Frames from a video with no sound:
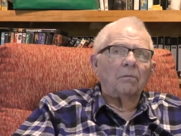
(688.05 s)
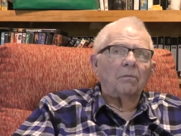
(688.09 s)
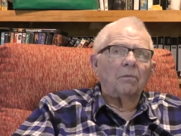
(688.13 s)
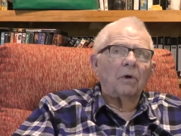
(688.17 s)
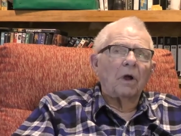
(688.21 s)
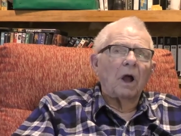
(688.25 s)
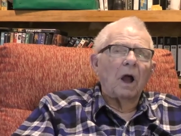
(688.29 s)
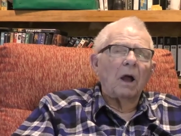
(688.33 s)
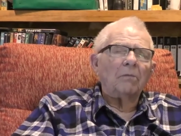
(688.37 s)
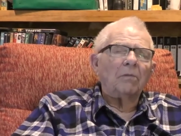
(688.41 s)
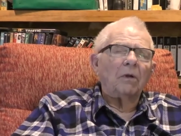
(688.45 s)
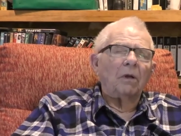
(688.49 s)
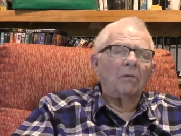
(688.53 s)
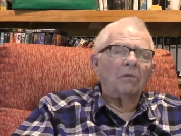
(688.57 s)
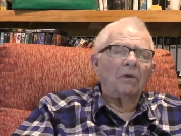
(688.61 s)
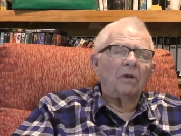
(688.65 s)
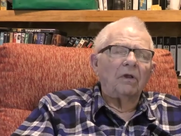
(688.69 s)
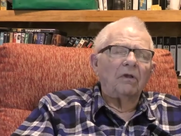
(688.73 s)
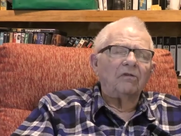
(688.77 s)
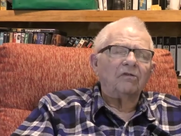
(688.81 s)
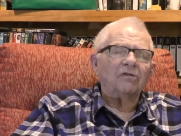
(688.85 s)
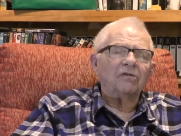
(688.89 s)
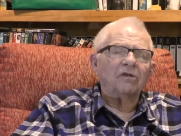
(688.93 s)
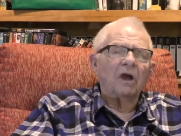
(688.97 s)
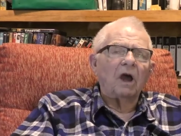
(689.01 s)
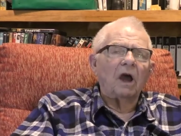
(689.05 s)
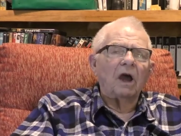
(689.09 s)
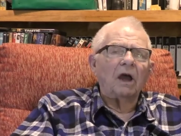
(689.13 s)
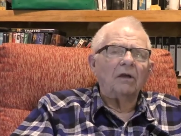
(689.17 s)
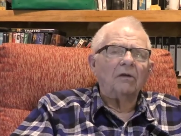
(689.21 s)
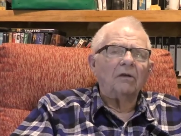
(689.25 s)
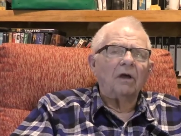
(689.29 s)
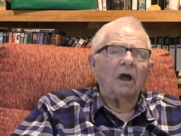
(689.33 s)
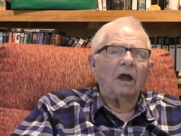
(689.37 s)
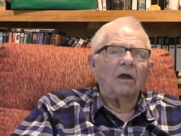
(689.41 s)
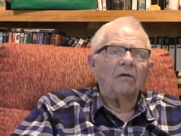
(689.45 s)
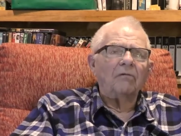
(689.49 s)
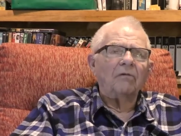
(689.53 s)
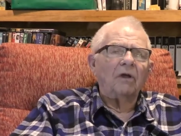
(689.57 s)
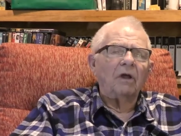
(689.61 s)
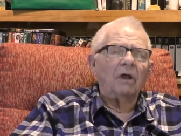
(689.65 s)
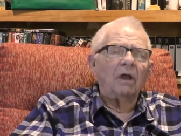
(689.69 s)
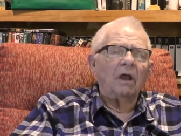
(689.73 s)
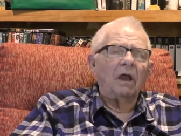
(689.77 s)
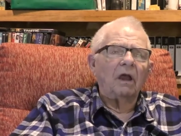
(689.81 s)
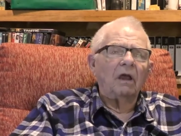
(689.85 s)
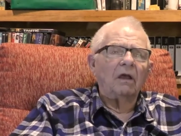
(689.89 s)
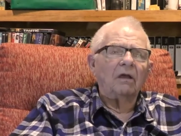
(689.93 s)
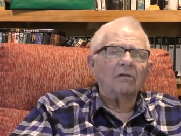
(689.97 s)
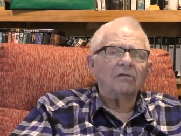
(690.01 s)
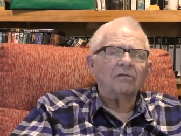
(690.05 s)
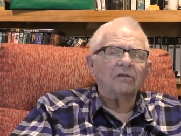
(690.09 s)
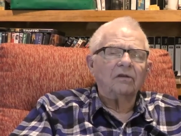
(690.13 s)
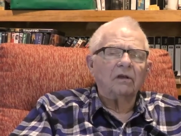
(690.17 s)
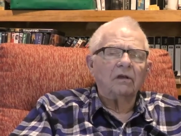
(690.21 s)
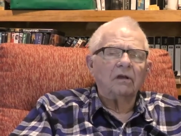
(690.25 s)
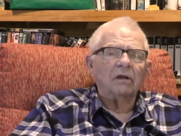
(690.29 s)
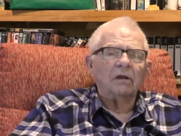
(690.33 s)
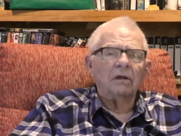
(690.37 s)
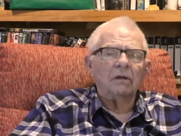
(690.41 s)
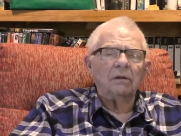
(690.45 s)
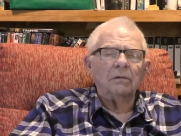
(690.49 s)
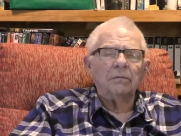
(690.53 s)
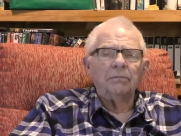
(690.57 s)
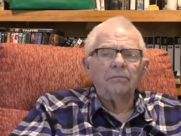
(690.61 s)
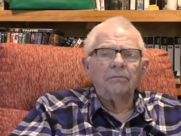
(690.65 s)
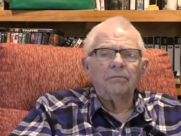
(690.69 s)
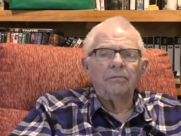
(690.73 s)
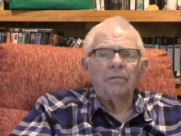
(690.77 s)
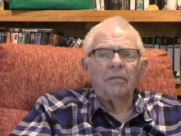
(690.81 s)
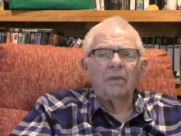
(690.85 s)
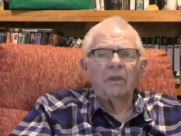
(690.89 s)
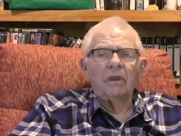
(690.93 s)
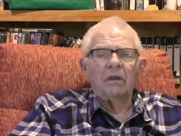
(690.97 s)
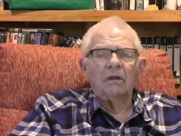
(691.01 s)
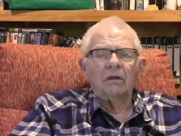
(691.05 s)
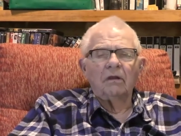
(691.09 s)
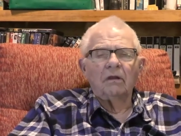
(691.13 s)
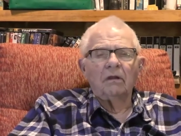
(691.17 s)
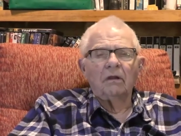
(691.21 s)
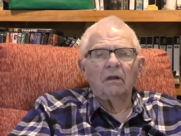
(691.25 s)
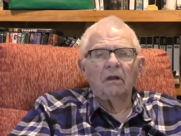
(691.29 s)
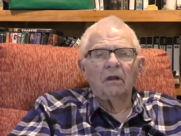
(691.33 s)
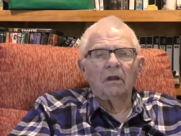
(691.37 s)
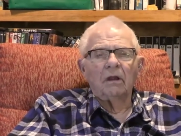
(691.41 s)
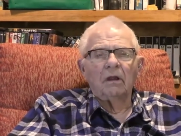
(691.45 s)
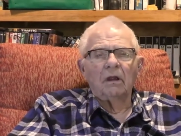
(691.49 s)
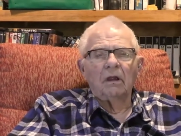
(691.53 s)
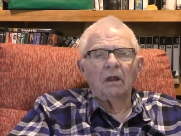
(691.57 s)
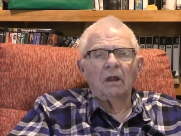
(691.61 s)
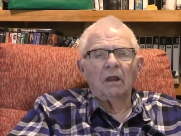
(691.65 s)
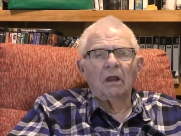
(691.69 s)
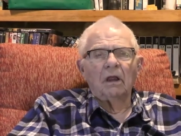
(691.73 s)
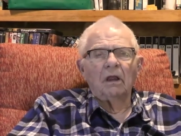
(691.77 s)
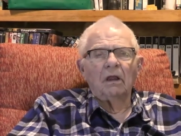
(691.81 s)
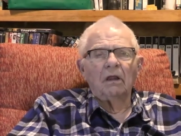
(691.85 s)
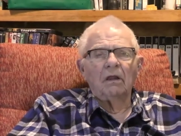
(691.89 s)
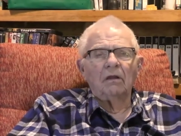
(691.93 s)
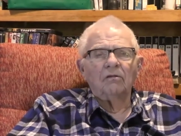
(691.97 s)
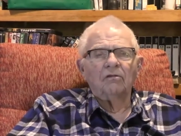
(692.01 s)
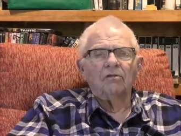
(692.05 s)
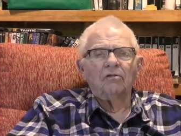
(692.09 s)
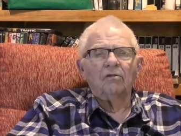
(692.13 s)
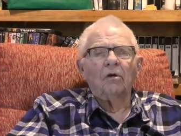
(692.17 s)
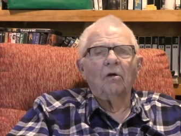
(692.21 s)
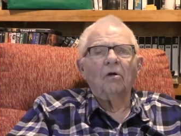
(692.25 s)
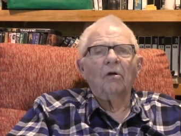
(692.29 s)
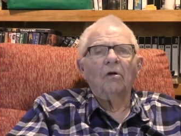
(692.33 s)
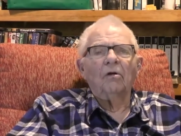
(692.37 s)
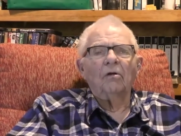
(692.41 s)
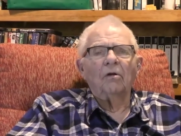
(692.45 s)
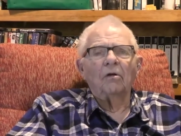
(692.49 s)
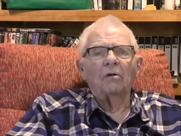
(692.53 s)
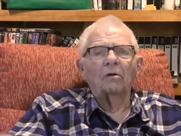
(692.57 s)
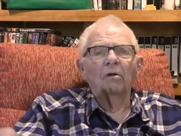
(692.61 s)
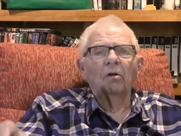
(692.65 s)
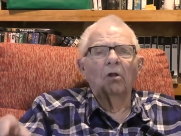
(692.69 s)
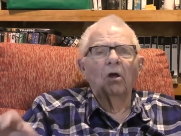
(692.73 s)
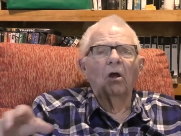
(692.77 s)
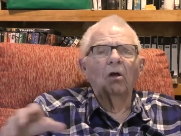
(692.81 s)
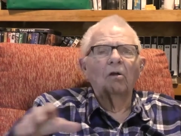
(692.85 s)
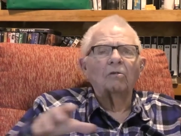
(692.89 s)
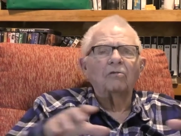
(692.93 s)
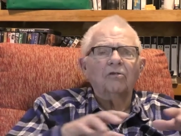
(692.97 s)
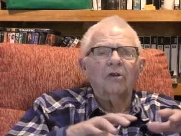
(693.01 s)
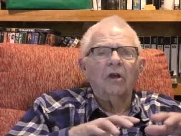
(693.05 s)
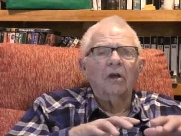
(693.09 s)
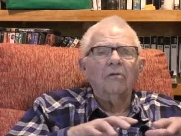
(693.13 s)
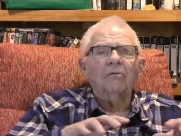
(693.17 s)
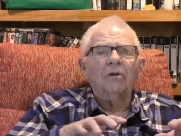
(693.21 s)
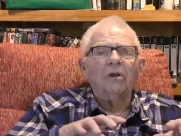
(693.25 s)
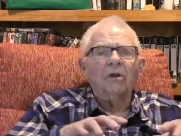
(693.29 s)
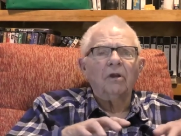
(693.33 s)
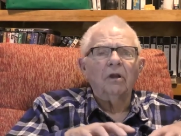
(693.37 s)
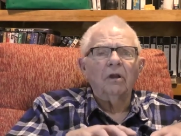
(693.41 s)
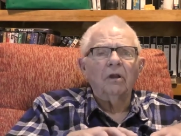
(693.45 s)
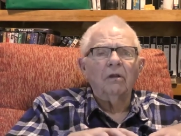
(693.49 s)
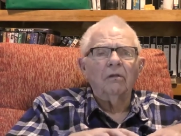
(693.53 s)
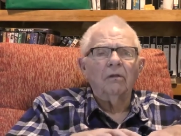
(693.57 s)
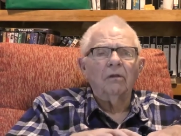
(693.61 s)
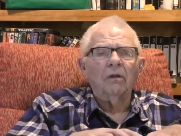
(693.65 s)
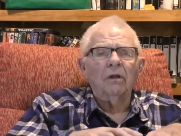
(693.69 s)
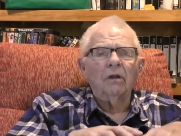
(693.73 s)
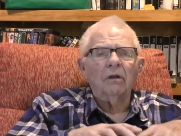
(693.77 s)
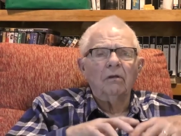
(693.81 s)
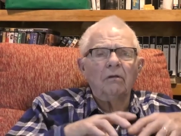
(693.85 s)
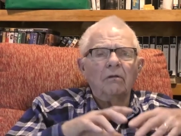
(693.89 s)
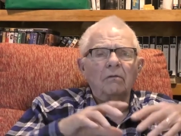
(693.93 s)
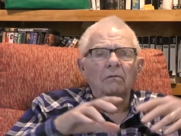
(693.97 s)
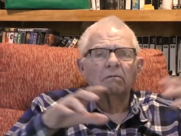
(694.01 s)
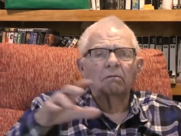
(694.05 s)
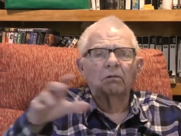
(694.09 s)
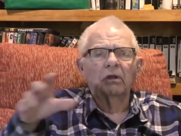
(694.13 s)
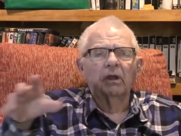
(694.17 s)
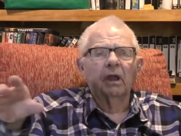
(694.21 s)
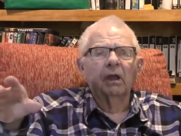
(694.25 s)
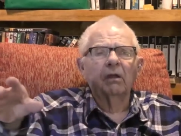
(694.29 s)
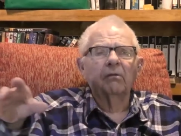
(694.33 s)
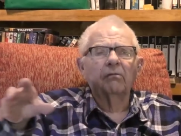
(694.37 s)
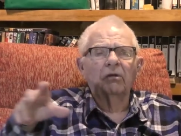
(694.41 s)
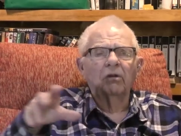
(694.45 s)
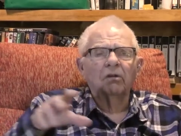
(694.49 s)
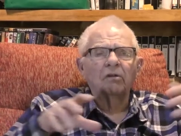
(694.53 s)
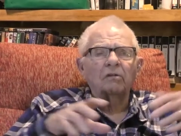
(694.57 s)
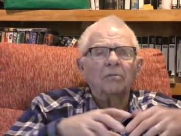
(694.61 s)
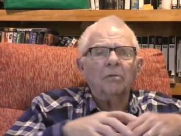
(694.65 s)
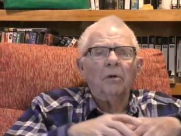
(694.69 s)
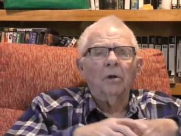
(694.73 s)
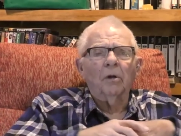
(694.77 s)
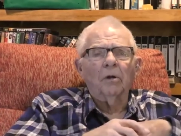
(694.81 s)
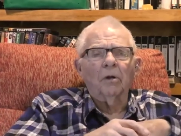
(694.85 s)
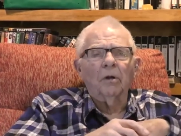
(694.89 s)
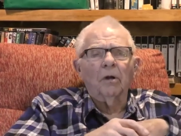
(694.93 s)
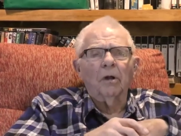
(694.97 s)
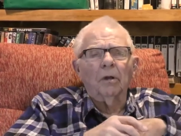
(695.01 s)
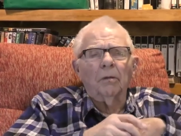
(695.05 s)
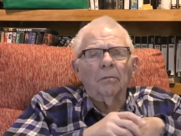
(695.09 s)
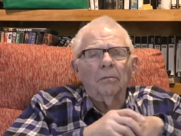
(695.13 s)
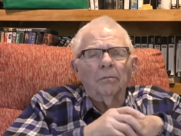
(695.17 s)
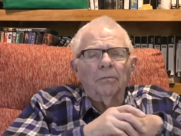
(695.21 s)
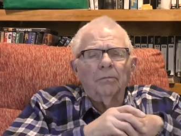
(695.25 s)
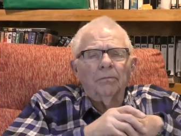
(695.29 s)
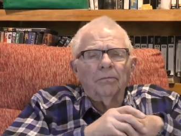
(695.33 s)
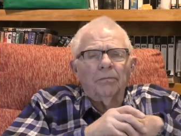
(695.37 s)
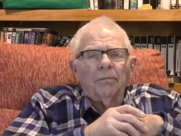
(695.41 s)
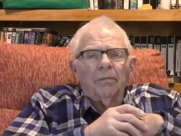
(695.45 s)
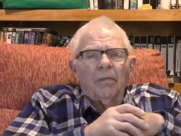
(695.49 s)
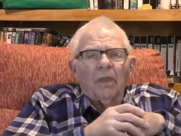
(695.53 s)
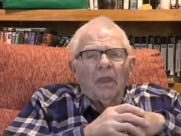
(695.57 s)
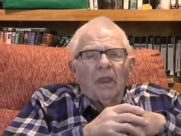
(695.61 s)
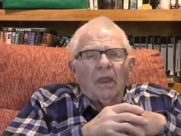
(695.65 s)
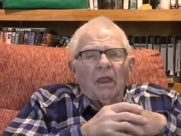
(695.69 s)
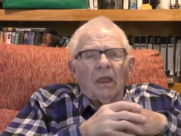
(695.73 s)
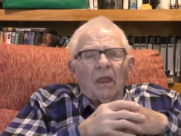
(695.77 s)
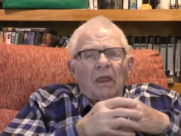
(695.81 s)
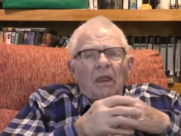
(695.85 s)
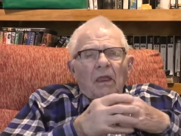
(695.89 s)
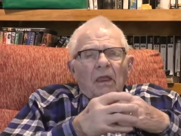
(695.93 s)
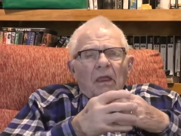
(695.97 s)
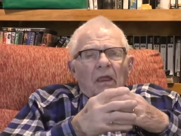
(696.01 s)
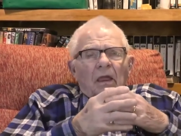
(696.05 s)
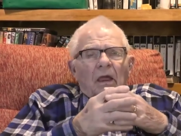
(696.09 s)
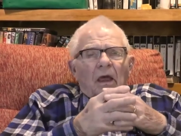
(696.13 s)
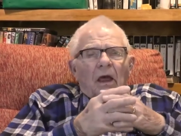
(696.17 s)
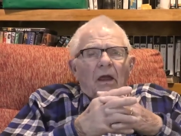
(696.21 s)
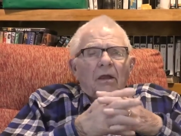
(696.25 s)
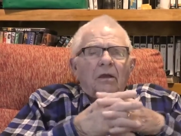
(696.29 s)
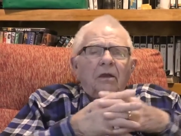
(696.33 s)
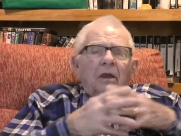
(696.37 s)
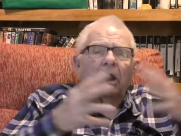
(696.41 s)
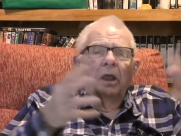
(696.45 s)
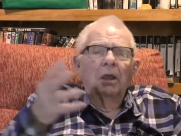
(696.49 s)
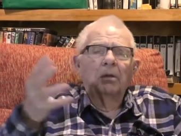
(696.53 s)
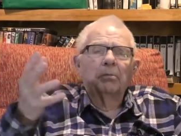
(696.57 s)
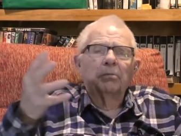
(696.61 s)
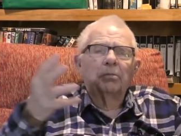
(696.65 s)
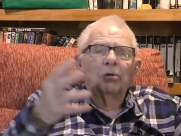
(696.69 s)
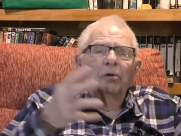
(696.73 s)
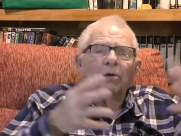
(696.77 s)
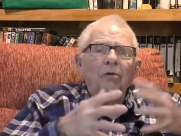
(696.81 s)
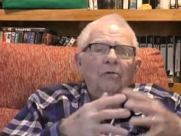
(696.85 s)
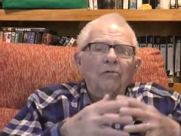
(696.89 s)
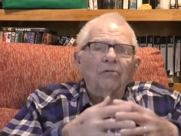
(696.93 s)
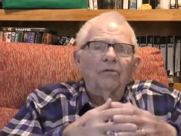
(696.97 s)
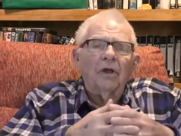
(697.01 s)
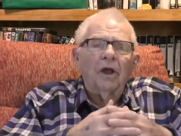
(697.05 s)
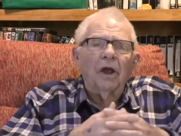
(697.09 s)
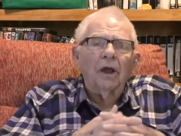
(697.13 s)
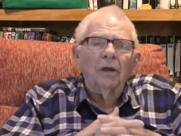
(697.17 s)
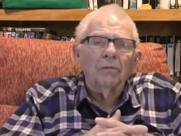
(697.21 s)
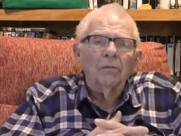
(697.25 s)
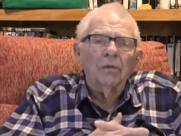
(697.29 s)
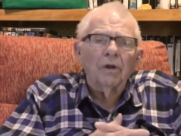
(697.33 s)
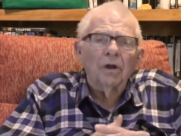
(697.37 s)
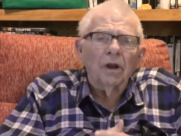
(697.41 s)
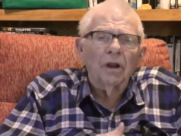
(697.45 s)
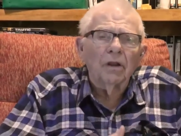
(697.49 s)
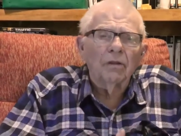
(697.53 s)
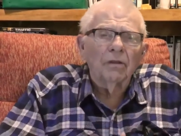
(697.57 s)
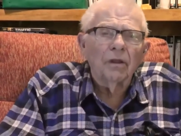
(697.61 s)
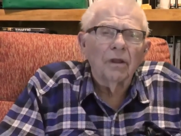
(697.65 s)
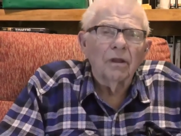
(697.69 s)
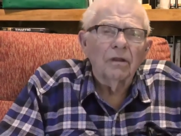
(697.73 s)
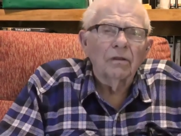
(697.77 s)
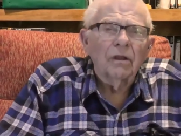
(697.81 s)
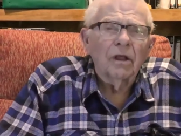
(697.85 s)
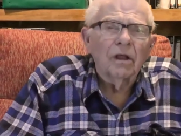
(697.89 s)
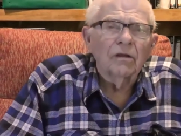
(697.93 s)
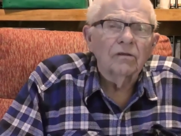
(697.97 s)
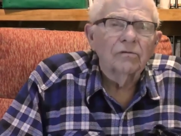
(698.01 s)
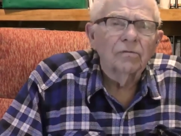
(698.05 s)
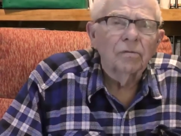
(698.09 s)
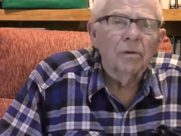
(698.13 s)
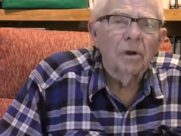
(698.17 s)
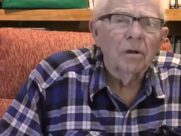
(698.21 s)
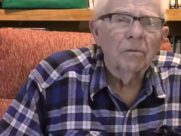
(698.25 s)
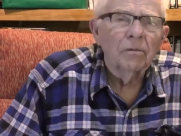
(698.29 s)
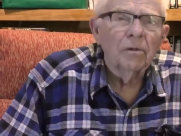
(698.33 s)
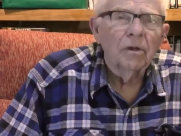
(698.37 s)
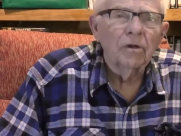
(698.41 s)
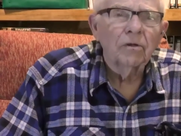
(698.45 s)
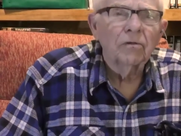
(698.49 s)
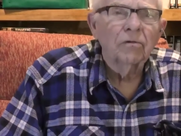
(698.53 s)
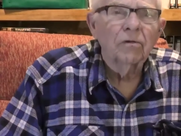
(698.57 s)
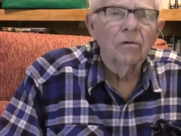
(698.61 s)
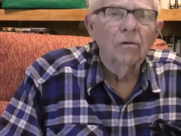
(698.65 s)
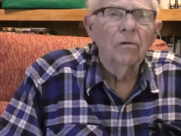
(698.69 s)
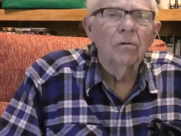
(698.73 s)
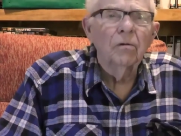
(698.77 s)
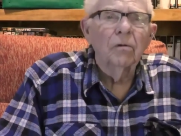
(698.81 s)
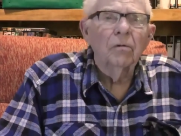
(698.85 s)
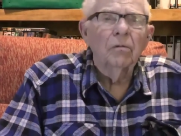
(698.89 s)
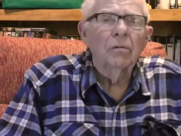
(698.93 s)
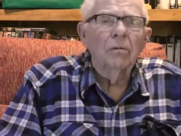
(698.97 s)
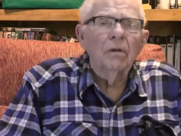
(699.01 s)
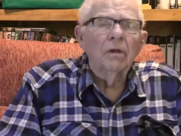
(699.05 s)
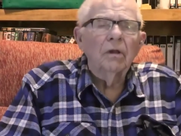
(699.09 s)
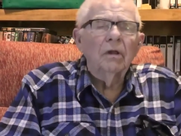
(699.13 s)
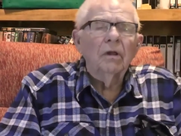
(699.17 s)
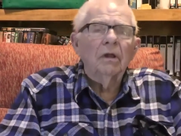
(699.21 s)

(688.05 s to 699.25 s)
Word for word: probably skydiving has a shorter longevity than cave exploring. I can't prove that, but I think that's probably true,